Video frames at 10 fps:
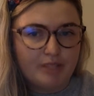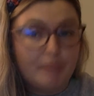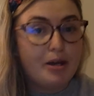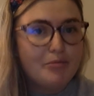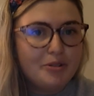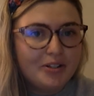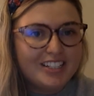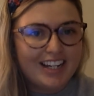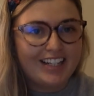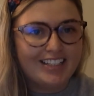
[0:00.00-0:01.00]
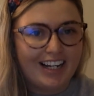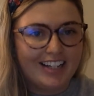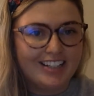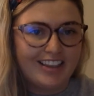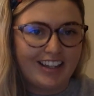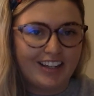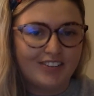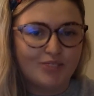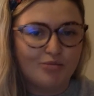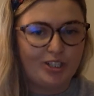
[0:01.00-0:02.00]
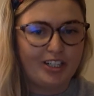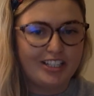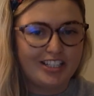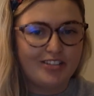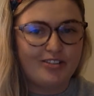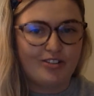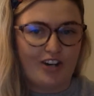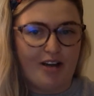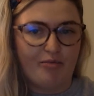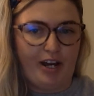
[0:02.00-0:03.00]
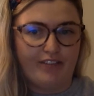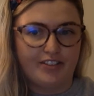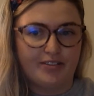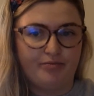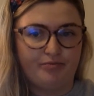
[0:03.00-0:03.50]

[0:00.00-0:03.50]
Maybe you can take a second to think of some words to describe waves.